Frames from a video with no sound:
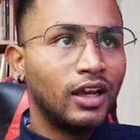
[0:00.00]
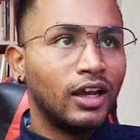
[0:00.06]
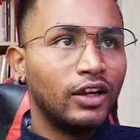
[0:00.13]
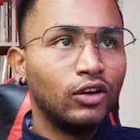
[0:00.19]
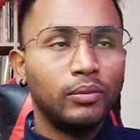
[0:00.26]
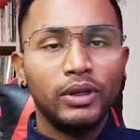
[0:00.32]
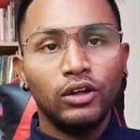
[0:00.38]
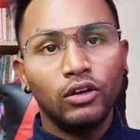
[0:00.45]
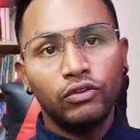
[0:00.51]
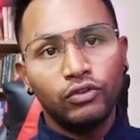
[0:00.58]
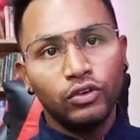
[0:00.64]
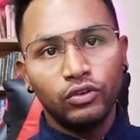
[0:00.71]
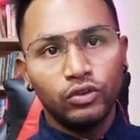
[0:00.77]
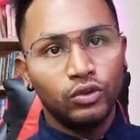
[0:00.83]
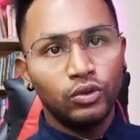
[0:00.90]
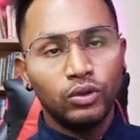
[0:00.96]
I know many of
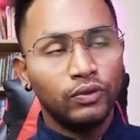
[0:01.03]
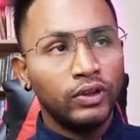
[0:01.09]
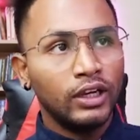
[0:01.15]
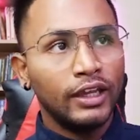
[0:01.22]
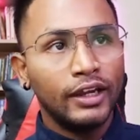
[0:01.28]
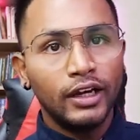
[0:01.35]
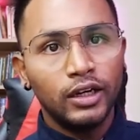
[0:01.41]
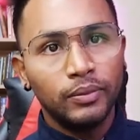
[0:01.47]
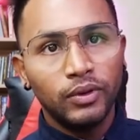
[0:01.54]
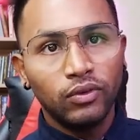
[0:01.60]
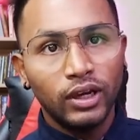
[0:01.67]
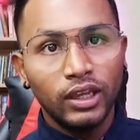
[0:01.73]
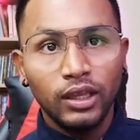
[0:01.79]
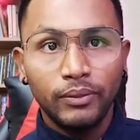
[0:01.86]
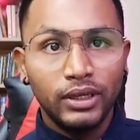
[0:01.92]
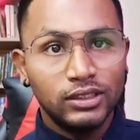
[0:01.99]
you will hate me.
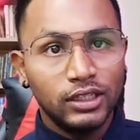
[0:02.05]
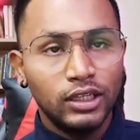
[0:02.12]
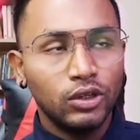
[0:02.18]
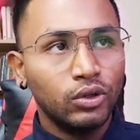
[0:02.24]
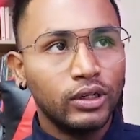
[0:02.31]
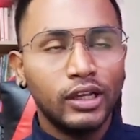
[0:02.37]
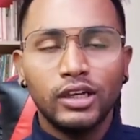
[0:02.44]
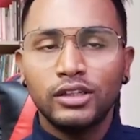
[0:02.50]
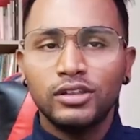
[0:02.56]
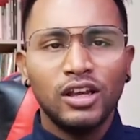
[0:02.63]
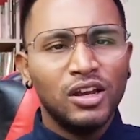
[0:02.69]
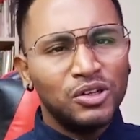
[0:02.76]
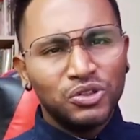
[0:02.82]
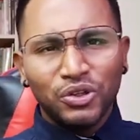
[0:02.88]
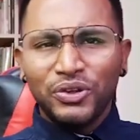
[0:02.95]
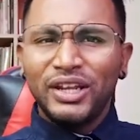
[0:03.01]
Why am I saying Unix?
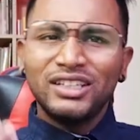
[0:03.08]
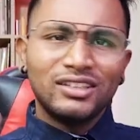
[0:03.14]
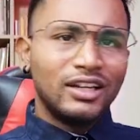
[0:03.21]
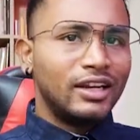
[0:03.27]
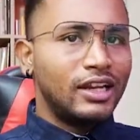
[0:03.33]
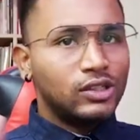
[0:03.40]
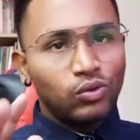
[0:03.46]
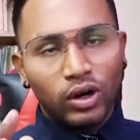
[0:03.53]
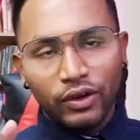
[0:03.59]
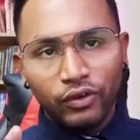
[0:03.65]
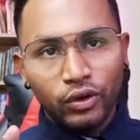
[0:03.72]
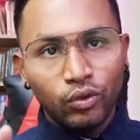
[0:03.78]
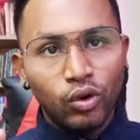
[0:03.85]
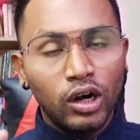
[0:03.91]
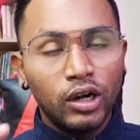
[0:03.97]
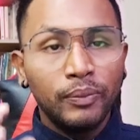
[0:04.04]
So Unix, Linux, whatever
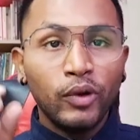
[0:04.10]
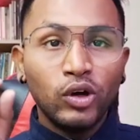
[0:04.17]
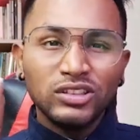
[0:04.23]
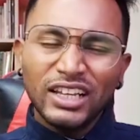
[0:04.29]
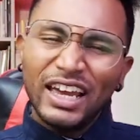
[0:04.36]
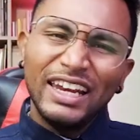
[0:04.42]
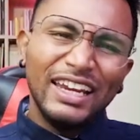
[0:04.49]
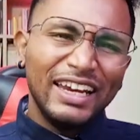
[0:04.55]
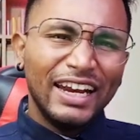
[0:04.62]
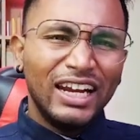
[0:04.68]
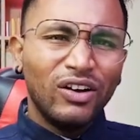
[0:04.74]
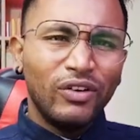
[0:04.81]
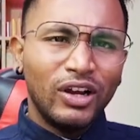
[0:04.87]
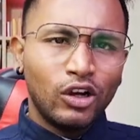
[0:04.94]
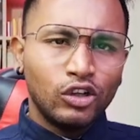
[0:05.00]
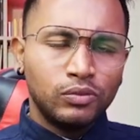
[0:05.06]
you want. Because any data
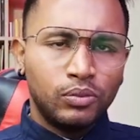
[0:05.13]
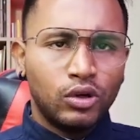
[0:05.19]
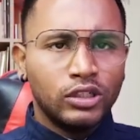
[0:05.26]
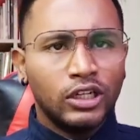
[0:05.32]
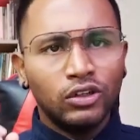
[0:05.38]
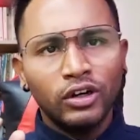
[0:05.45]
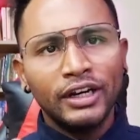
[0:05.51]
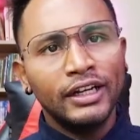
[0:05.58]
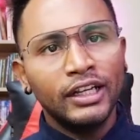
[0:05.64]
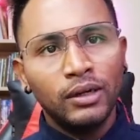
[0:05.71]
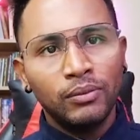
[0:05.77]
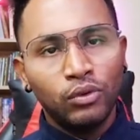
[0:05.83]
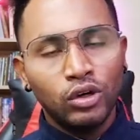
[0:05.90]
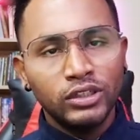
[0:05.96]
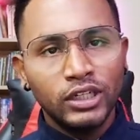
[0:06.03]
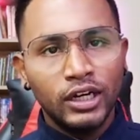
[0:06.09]
warehouse project or ETL
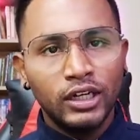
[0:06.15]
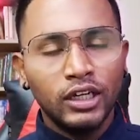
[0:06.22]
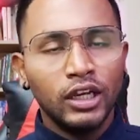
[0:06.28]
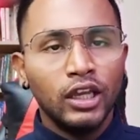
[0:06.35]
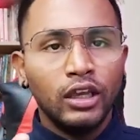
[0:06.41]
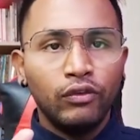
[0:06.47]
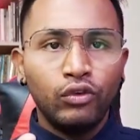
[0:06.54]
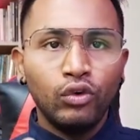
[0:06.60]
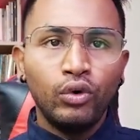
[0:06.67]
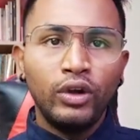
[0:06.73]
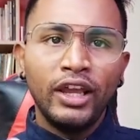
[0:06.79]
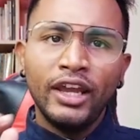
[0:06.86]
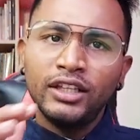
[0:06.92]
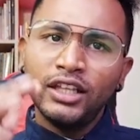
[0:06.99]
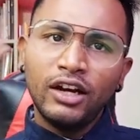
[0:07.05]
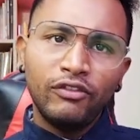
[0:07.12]
project, if you
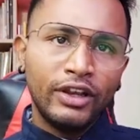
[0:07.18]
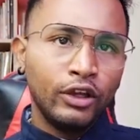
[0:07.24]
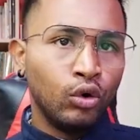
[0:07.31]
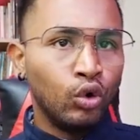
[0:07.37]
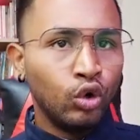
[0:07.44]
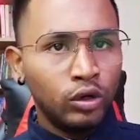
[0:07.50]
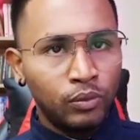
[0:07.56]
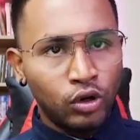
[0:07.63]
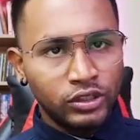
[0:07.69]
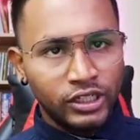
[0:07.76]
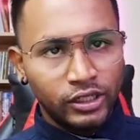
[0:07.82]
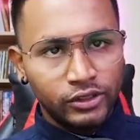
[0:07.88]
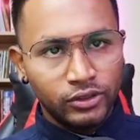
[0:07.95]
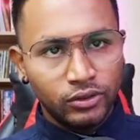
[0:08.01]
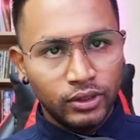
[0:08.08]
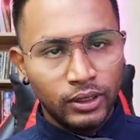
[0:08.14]
take, they are very old
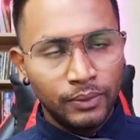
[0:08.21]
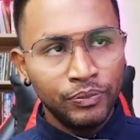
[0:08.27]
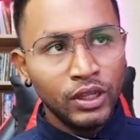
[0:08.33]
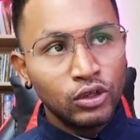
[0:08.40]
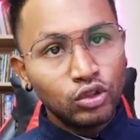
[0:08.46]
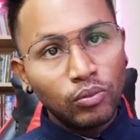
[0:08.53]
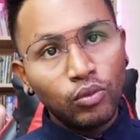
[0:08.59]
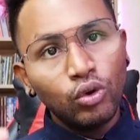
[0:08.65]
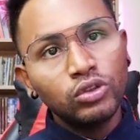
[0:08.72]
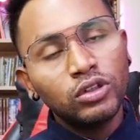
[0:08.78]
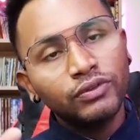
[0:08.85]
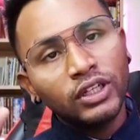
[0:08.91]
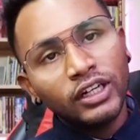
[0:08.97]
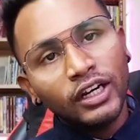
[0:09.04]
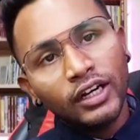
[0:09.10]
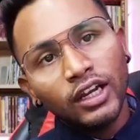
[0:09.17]
projects. Okay. So most of
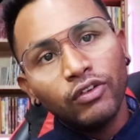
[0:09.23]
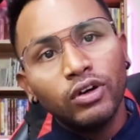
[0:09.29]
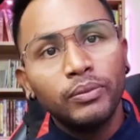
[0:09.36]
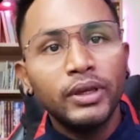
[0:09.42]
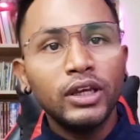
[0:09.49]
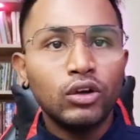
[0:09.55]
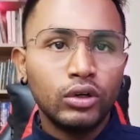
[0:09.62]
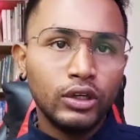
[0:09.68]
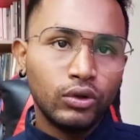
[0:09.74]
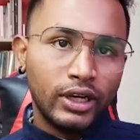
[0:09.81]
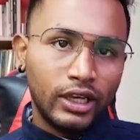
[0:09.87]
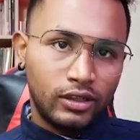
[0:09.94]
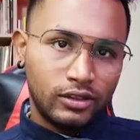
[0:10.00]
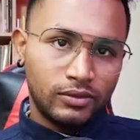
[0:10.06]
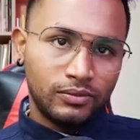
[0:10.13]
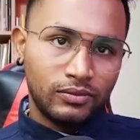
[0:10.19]
the data will be on
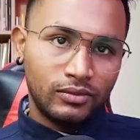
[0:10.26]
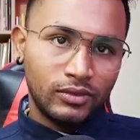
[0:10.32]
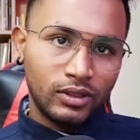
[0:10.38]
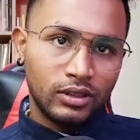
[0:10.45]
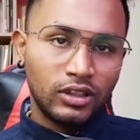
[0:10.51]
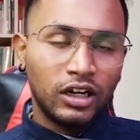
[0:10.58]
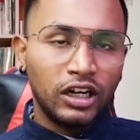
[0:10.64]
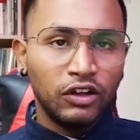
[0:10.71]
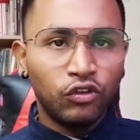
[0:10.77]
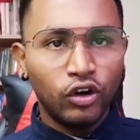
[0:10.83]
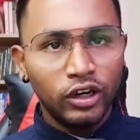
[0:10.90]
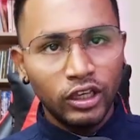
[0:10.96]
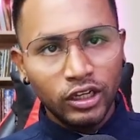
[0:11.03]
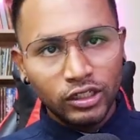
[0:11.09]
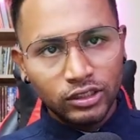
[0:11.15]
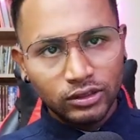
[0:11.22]
Unix. 30,
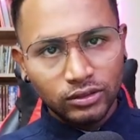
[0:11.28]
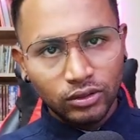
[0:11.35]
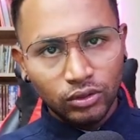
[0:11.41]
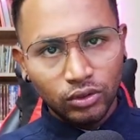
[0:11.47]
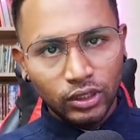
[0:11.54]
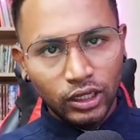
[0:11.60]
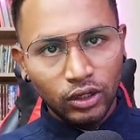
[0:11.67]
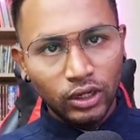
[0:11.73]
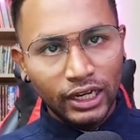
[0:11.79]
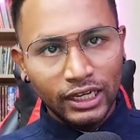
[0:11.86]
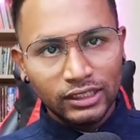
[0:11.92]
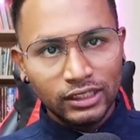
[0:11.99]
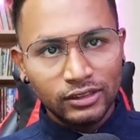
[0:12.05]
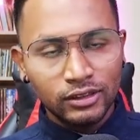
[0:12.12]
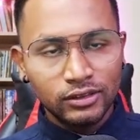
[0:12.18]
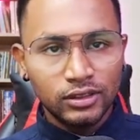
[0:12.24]
40 years old ago
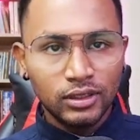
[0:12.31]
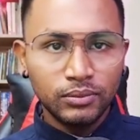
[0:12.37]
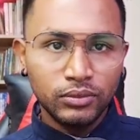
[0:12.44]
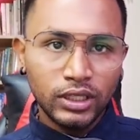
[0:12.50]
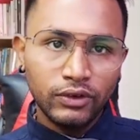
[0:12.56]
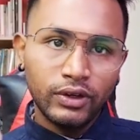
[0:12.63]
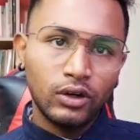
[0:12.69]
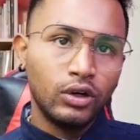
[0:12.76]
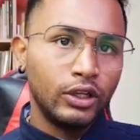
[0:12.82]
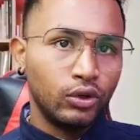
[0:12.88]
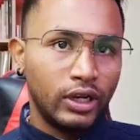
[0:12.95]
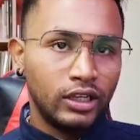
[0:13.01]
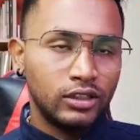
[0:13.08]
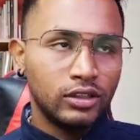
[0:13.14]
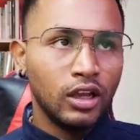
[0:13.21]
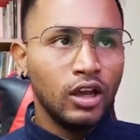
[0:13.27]
legacy system, they were on
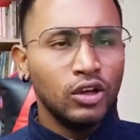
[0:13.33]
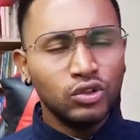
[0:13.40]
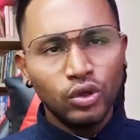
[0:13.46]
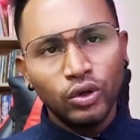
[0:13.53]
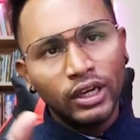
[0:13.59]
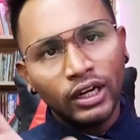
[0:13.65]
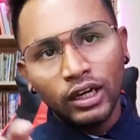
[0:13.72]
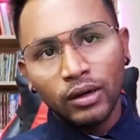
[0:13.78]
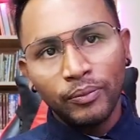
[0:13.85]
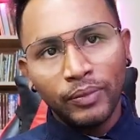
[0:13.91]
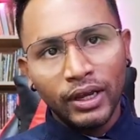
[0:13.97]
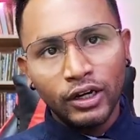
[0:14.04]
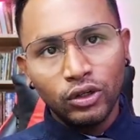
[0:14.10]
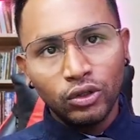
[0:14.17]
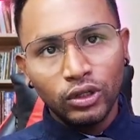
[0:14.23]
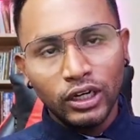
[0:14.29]
Unix. So you can compare
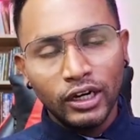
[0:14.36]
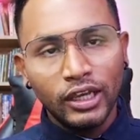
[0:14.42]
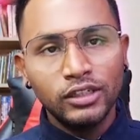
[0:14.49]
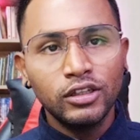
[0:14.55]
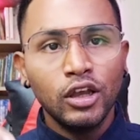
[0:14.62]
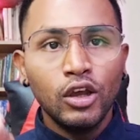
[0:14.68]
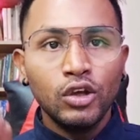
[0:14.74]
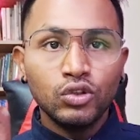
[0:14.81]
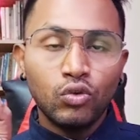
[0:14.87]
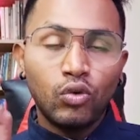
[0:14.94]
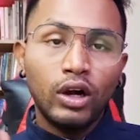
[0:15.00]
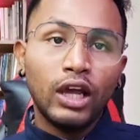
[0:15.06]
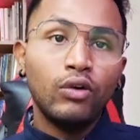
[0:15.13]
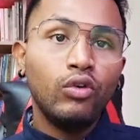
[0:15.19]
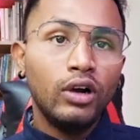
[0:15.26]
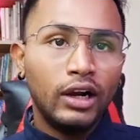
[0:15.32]
it to Linux.
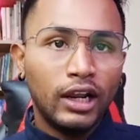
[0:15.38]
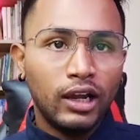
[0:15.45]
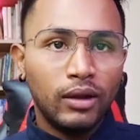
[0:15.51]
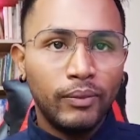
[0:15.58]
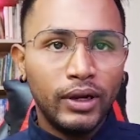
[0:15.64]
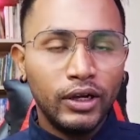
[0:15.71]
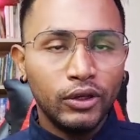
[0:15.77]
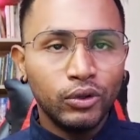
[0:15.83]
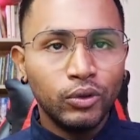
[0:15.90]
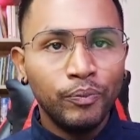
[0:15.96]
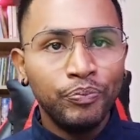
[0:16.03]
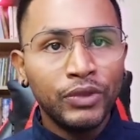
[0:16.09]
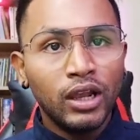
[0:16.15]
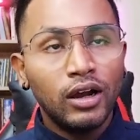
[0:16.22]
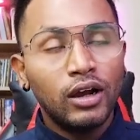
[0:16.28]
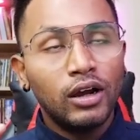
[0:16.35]
What I would recommend you,
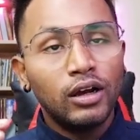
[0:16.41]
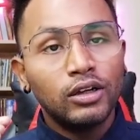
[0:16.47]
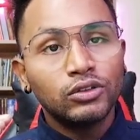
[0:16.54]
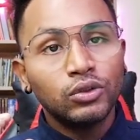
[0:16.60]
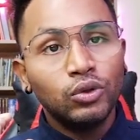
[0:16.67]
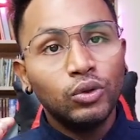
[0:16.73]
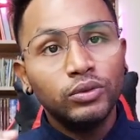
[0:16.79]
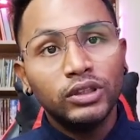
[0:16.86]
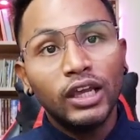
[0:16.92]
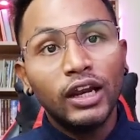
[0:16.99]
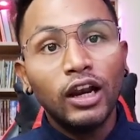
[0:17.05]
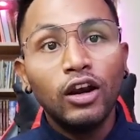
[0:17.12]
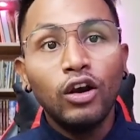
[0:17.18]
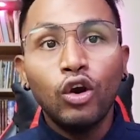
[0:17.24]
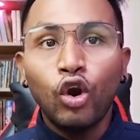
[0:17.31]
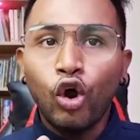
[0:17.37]
so there
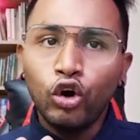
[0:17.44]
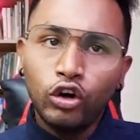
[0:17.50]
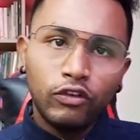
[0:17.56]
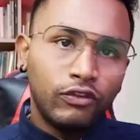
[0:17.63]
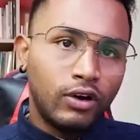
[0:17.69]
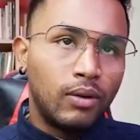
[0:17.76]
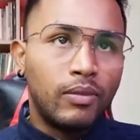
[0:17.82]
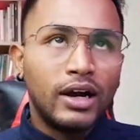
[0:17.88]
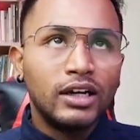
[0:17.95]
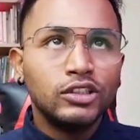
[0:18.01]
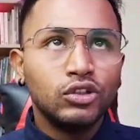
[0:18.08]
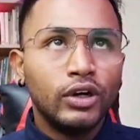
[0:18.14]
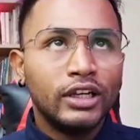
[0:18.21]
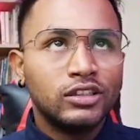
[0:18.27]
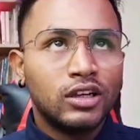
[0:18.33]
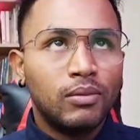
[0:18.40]
are a lot of commands,
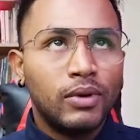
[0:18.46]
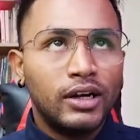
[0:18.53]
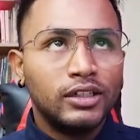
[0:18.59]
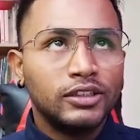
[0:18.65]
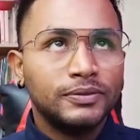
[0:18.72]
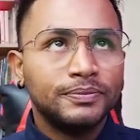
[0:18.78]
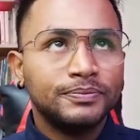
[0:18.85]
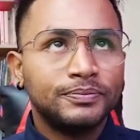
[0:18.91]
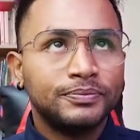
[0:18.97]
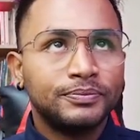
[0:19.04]
Unix commands.